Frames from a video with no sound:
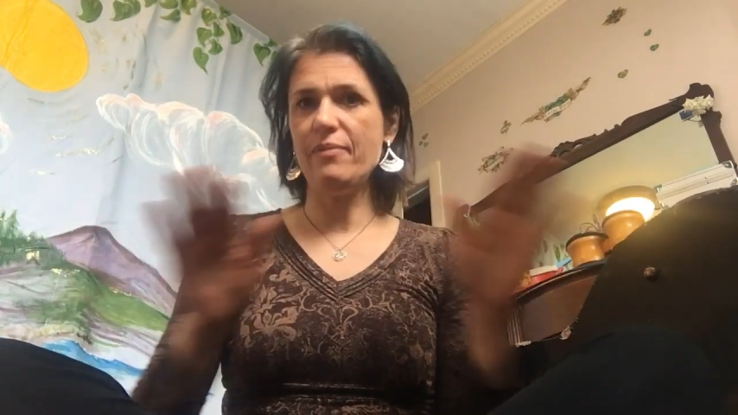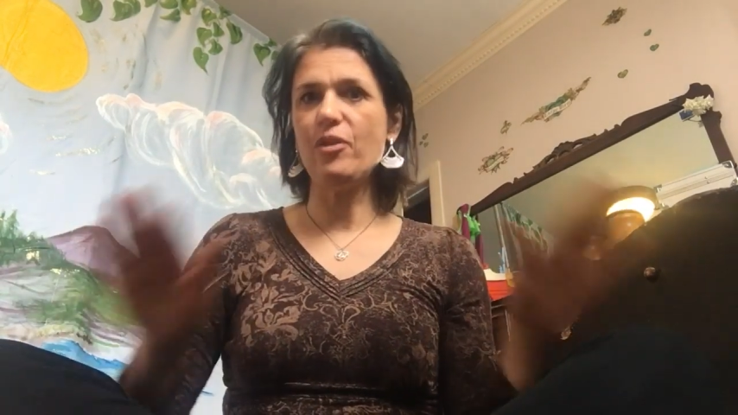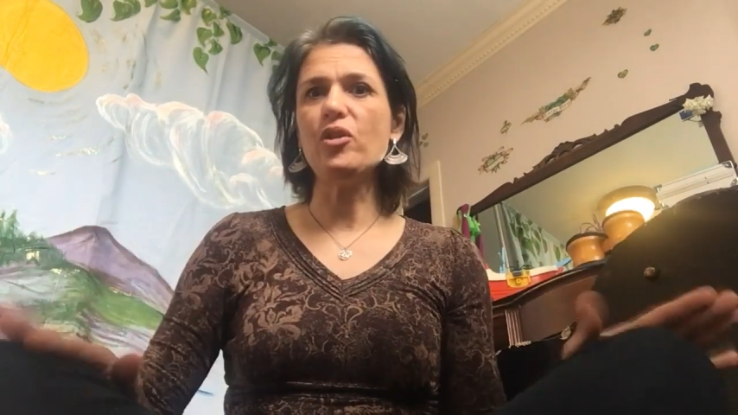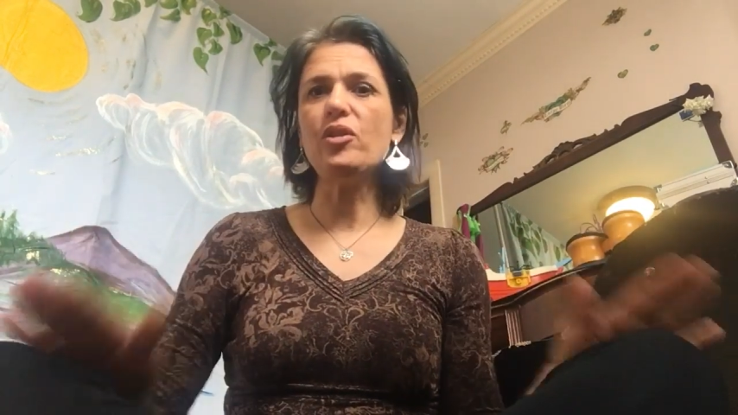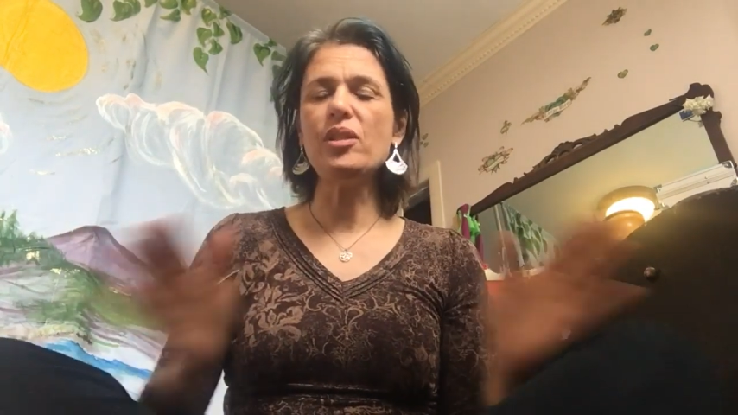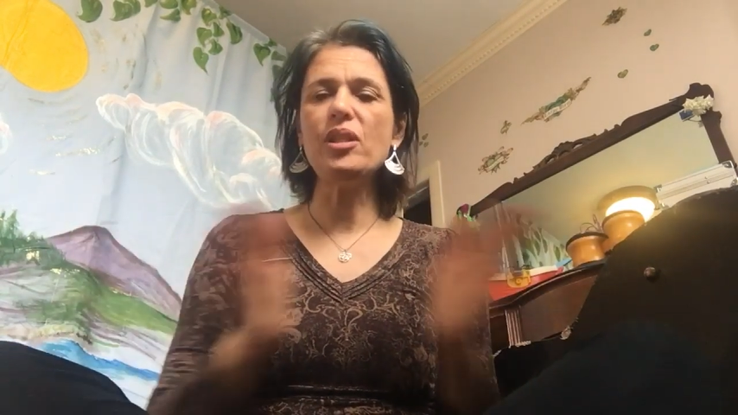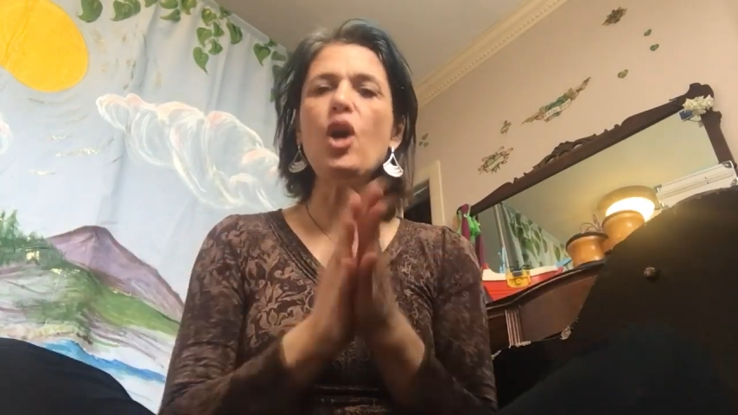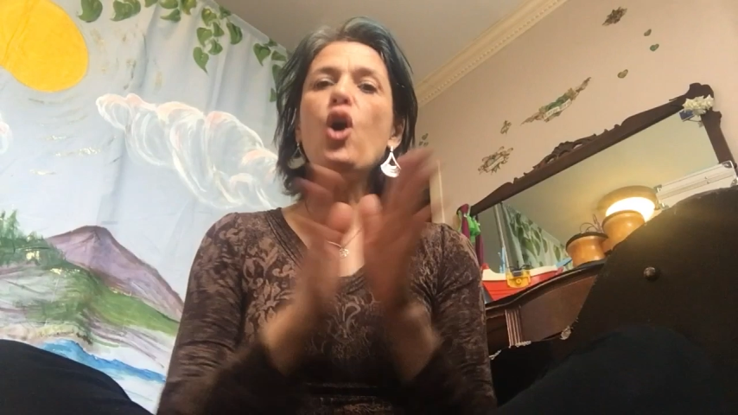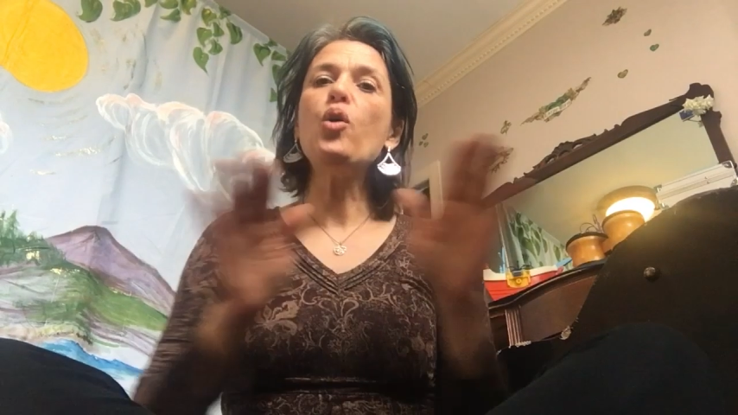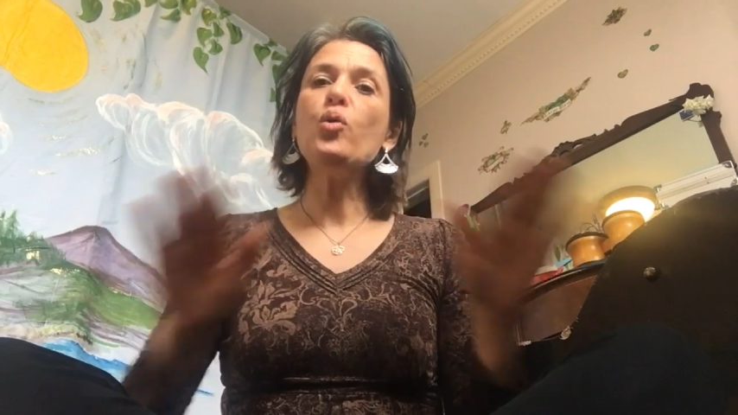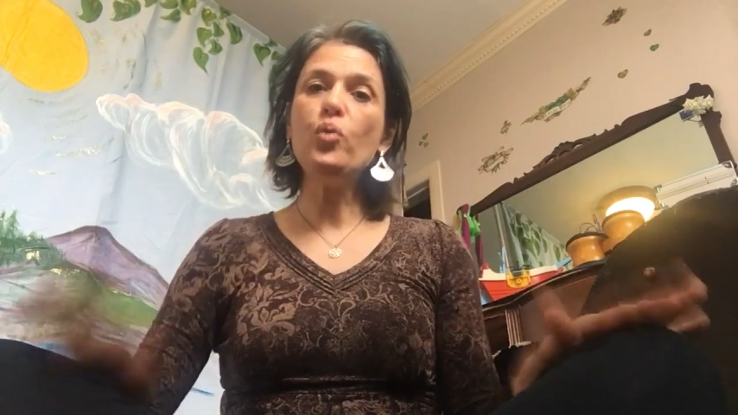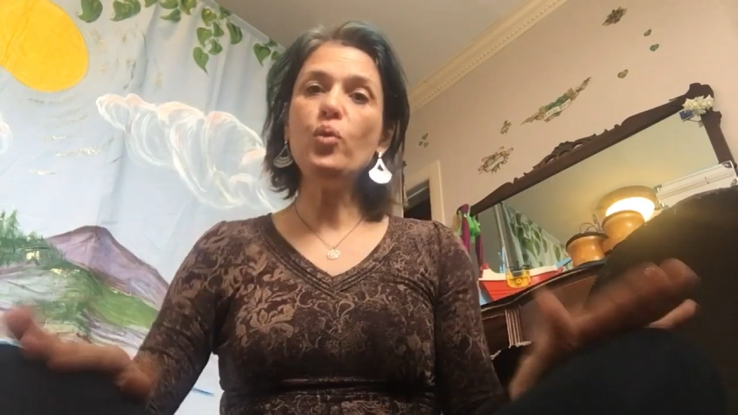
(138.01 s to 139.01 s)
verse.
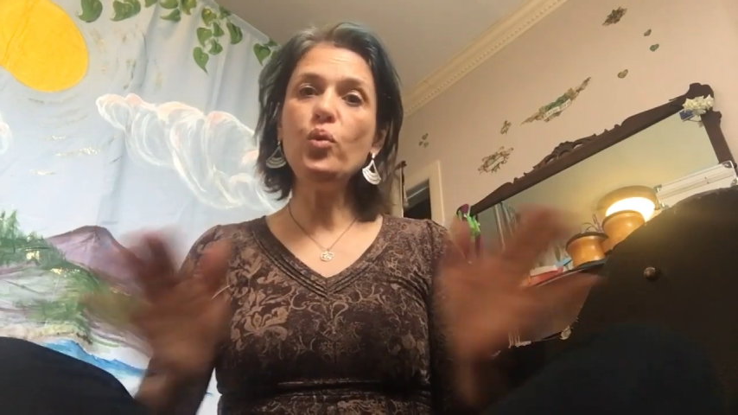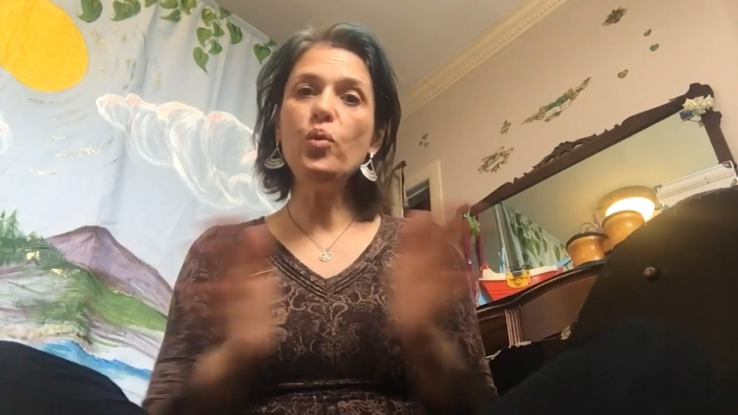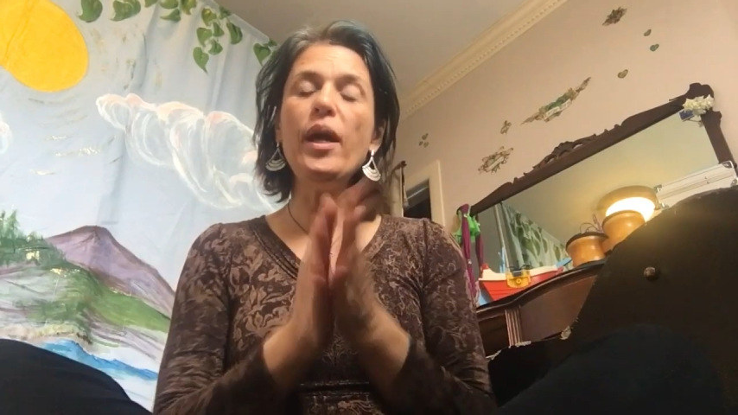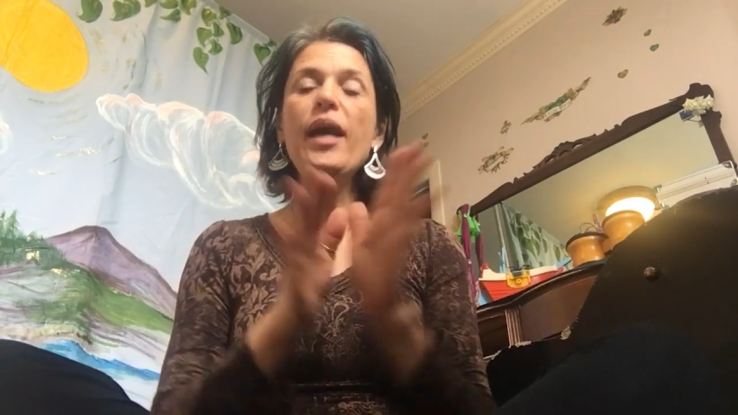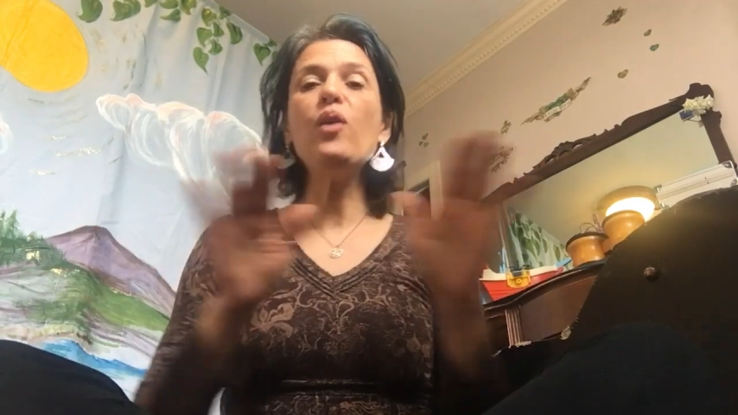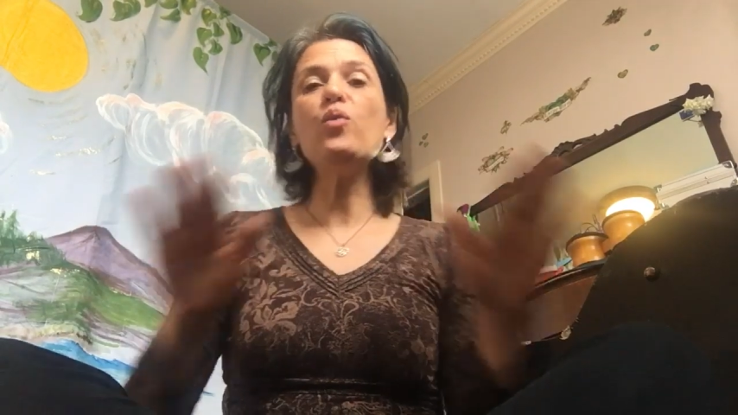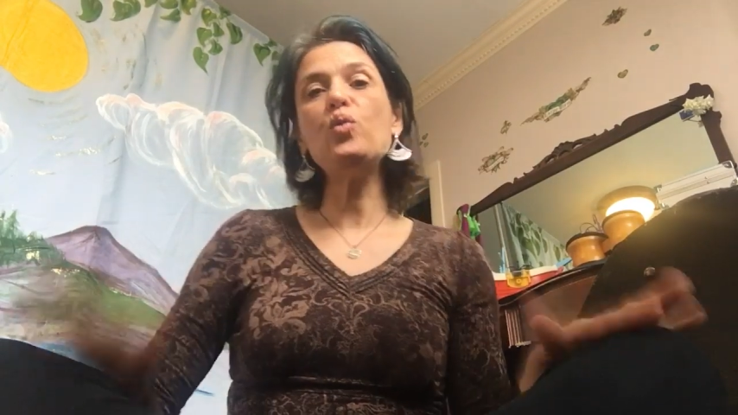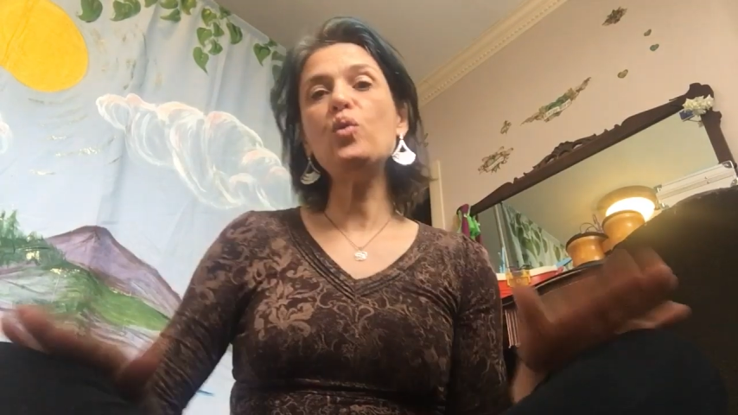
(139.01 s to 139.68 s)
Où est